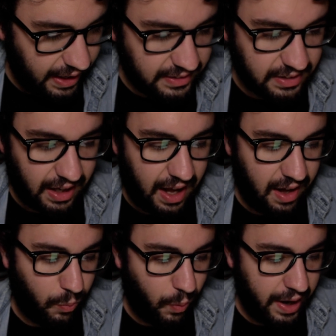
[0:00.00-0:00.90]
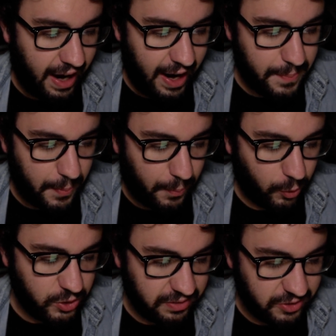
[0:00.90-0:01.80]
it's a, a, way higher
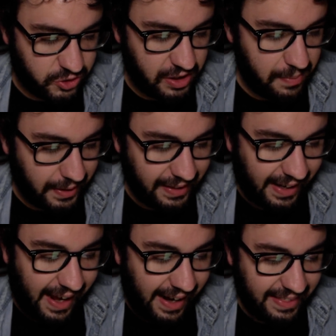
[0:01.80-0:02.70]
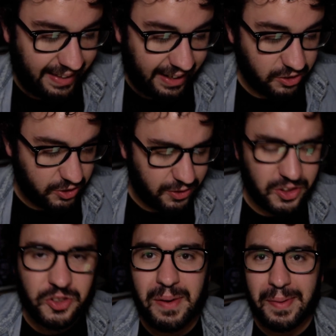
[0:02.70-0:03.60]
proportion of streaming than anything else. So the
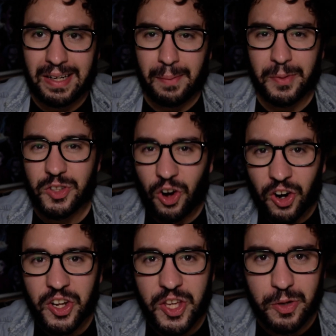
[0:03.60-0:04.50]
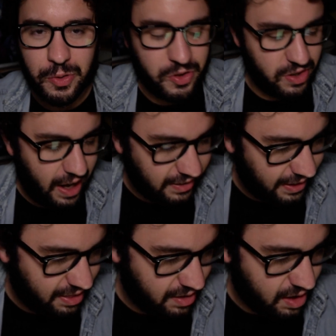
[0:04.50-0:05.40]
streaming numbers are huge, as
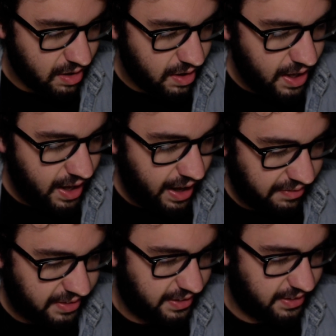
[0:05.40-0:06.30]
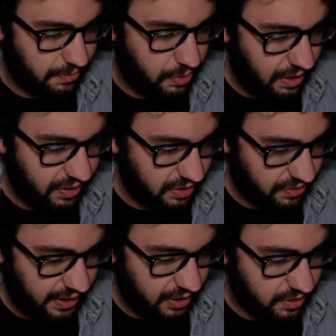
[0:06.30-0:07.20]
I thought. I've said this in previous
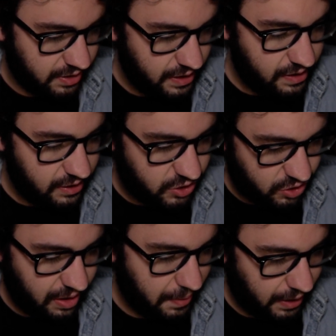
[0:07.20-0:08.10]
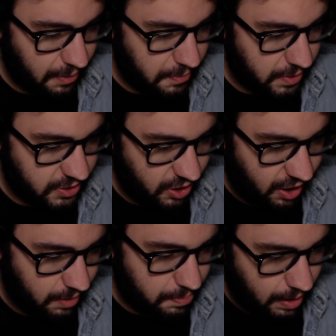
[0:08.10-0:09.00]
videos. Streaming numbers
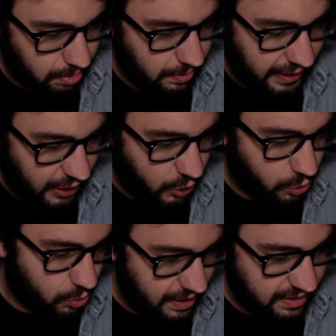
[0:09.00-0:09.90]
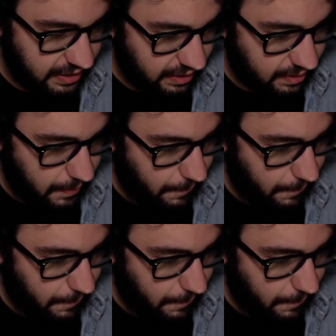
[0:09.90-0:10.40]
are probably crazy.